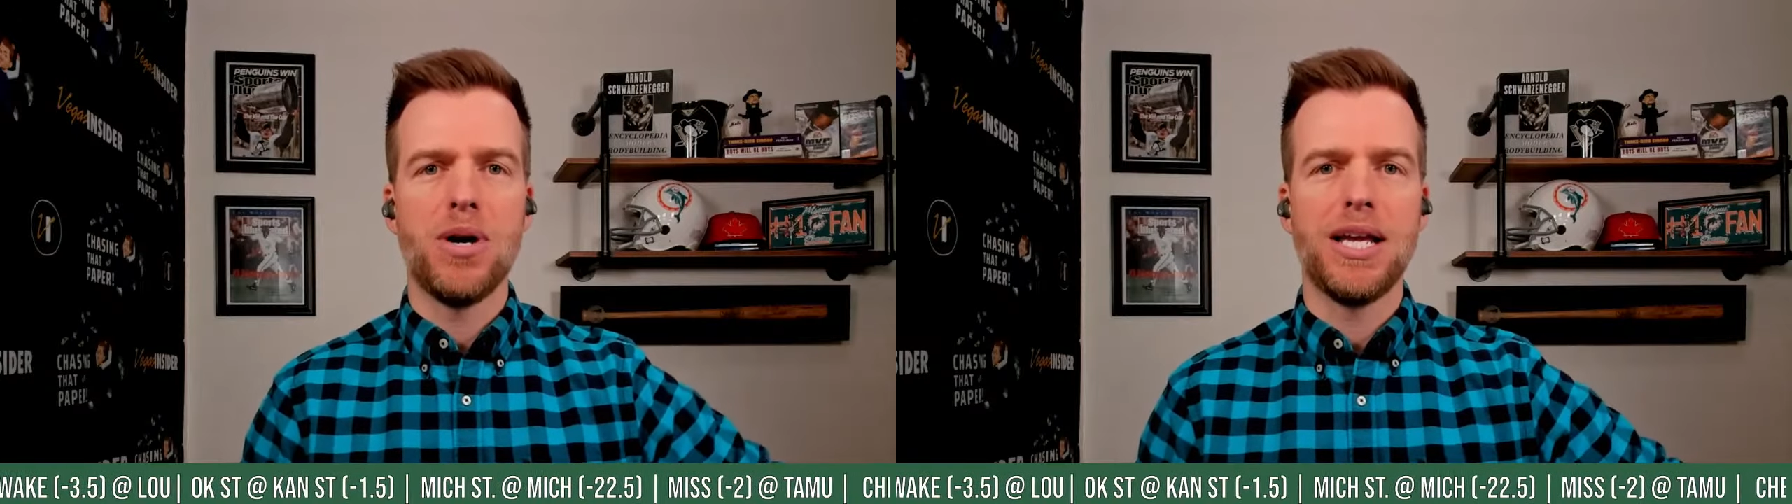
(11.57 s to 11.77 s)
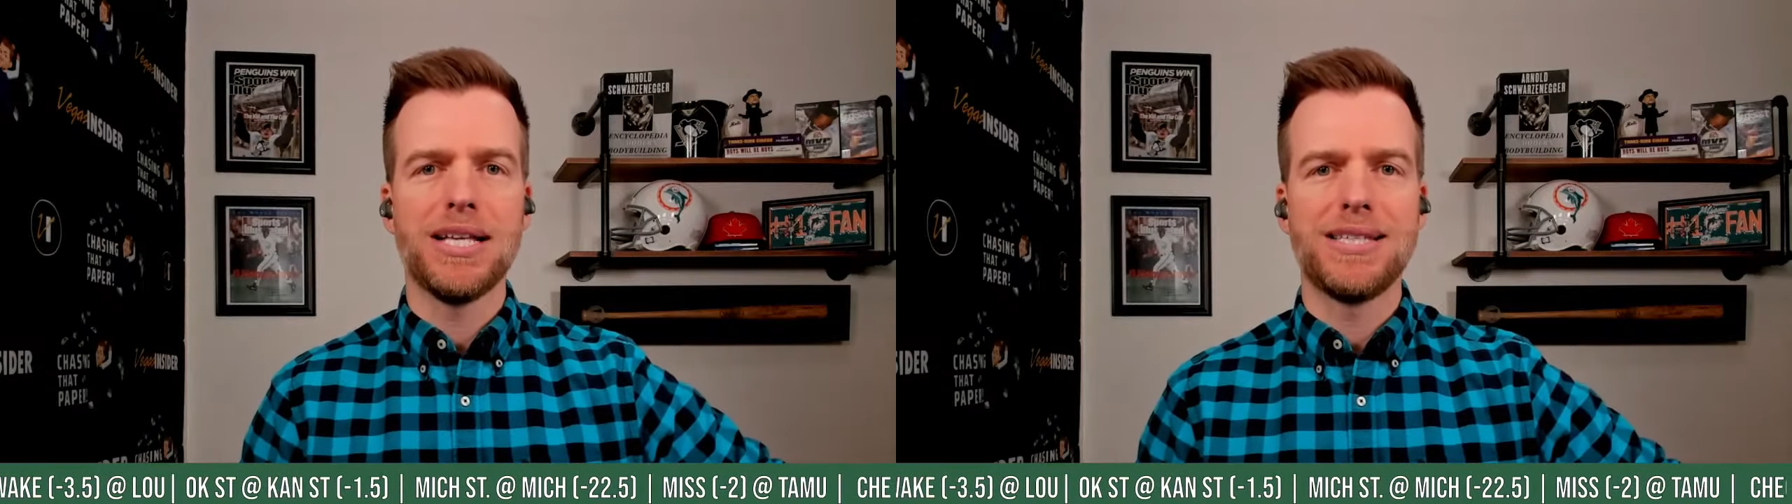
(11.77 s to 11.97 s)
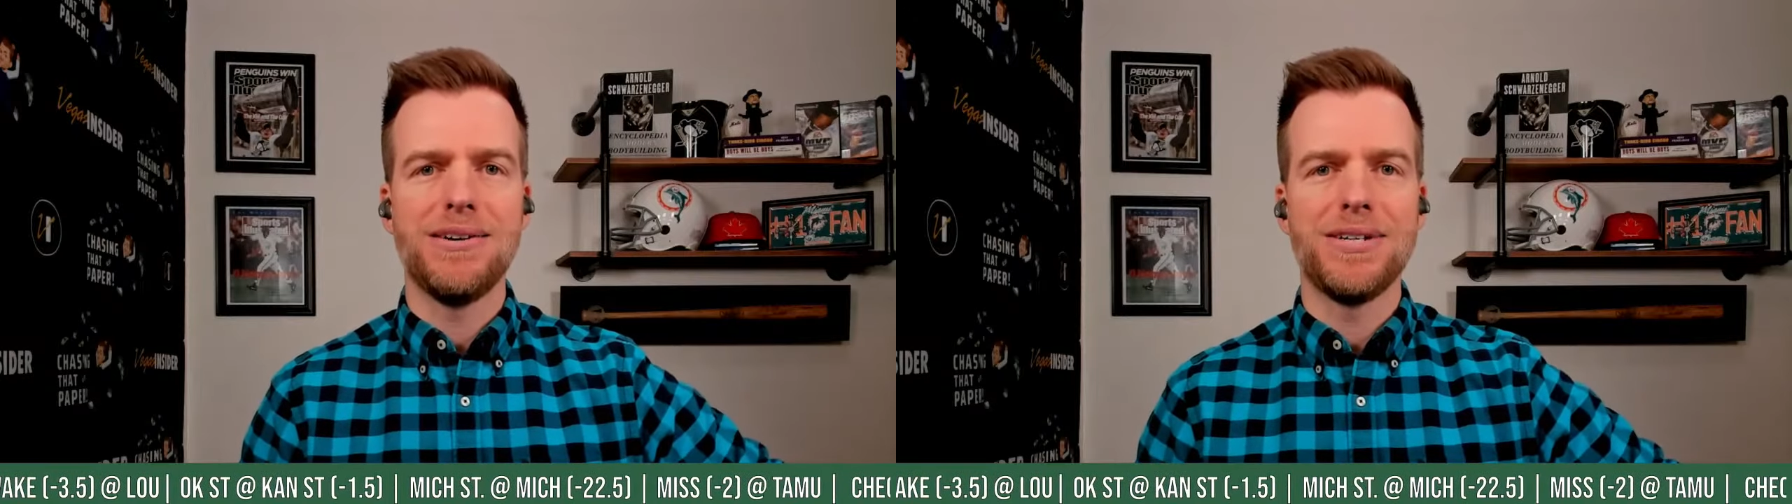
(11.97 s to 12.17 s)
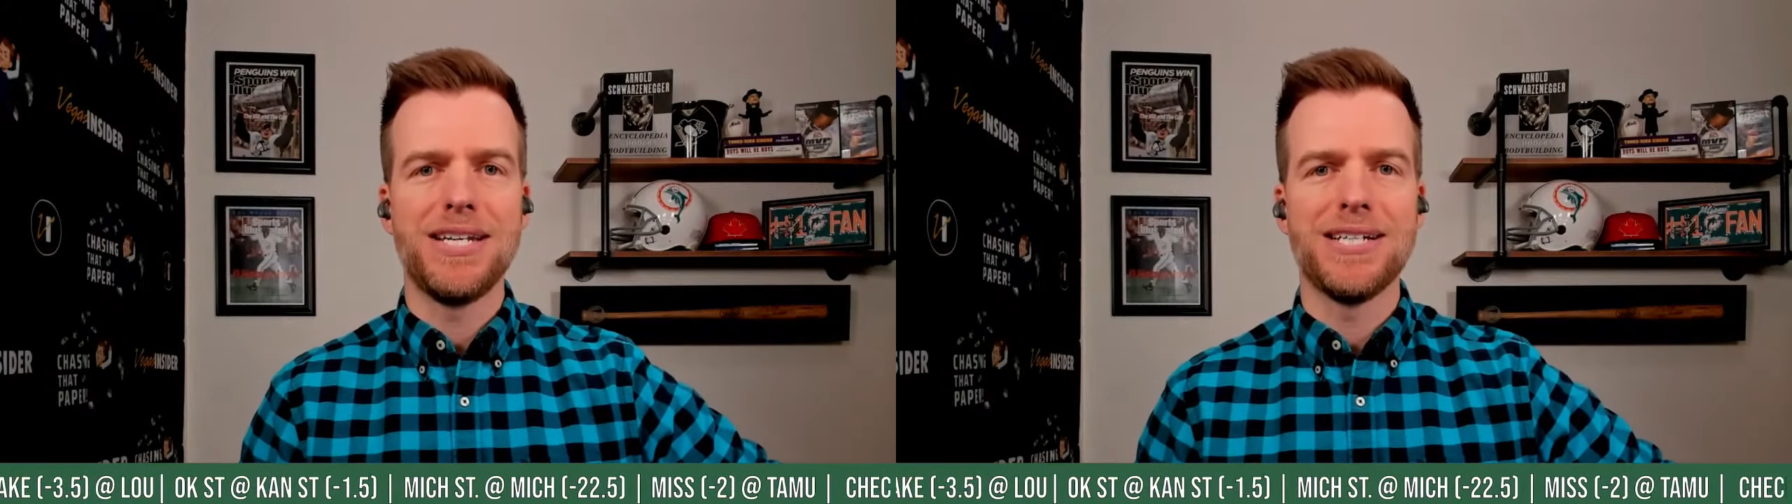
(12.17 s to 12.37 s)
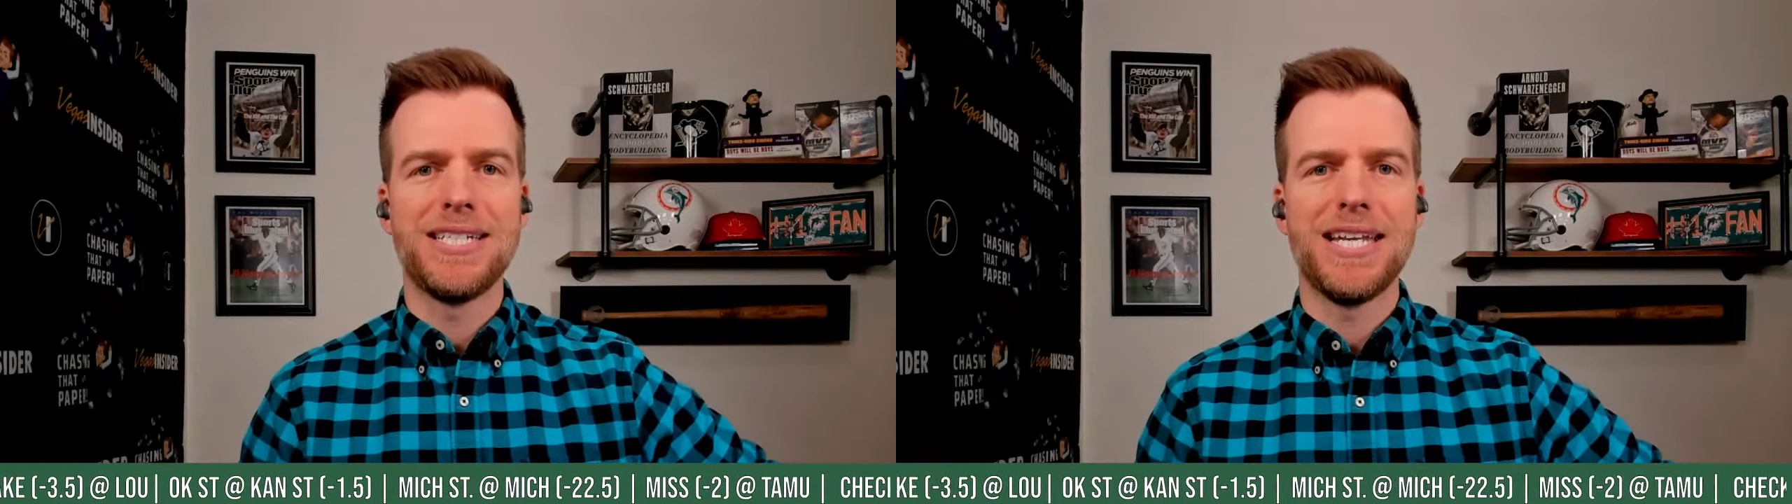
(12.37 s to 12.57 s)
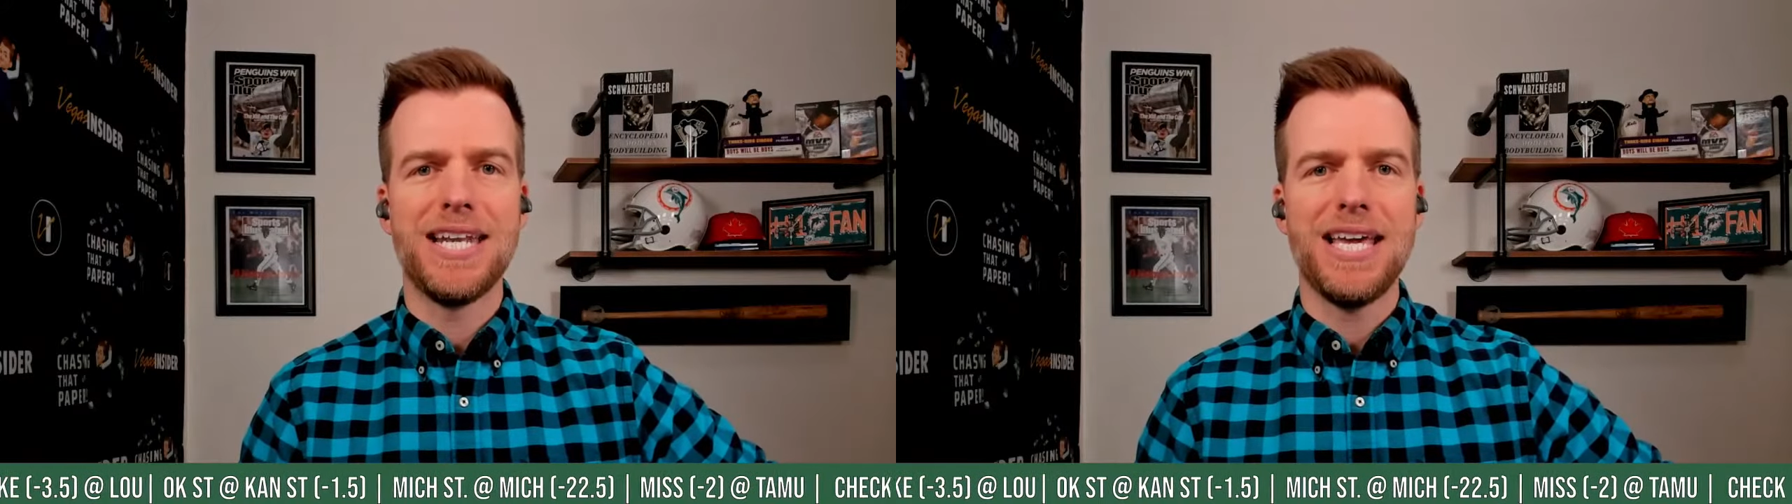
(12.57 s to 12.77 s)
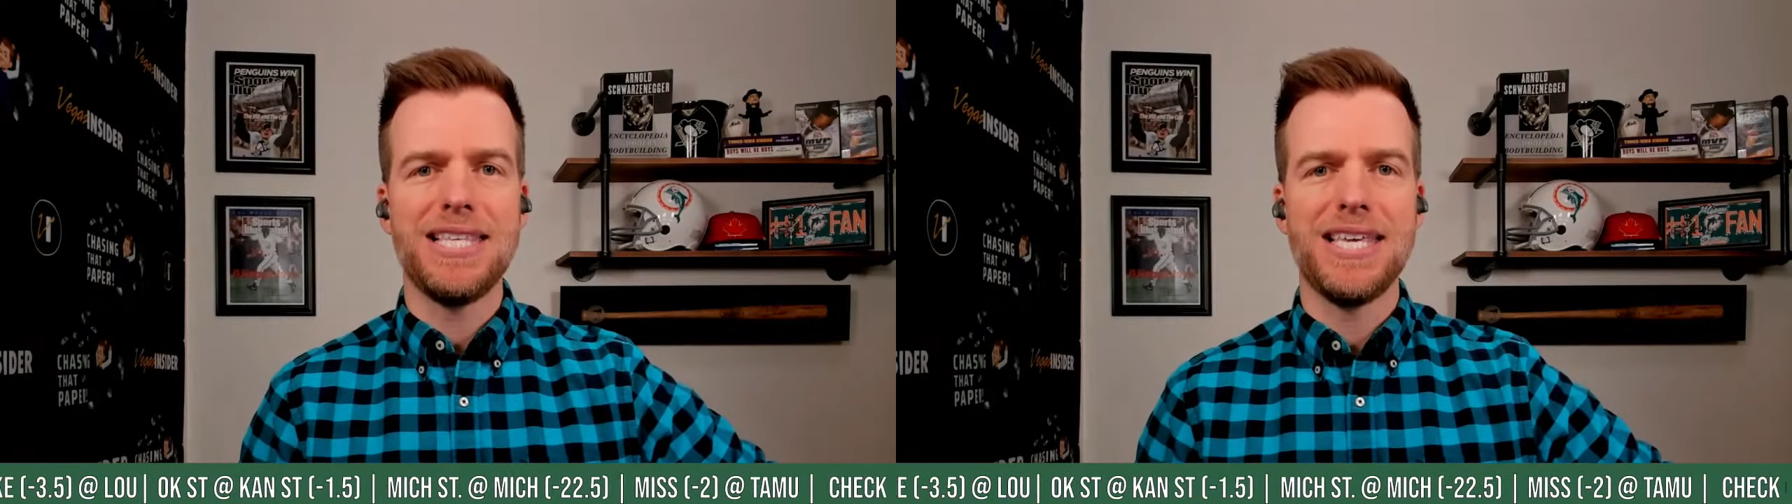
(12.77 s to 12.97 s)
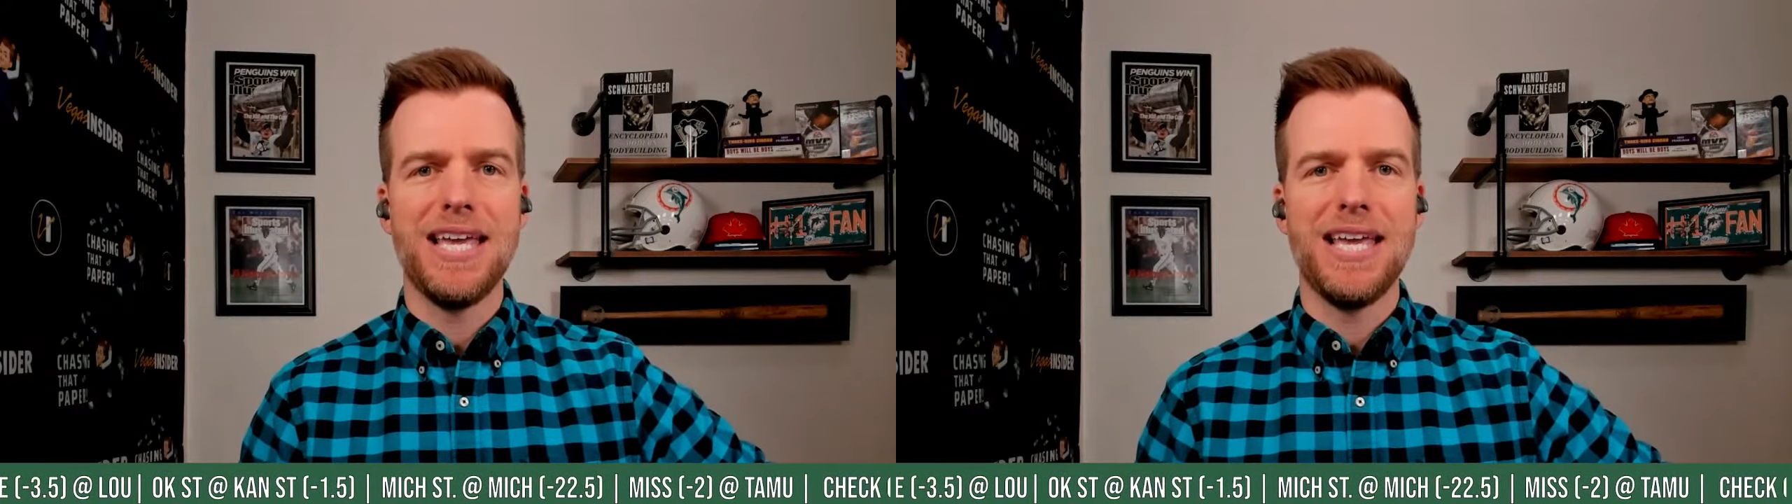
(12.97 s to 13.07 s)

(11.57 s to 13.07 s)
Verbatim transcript: one gets going here tonight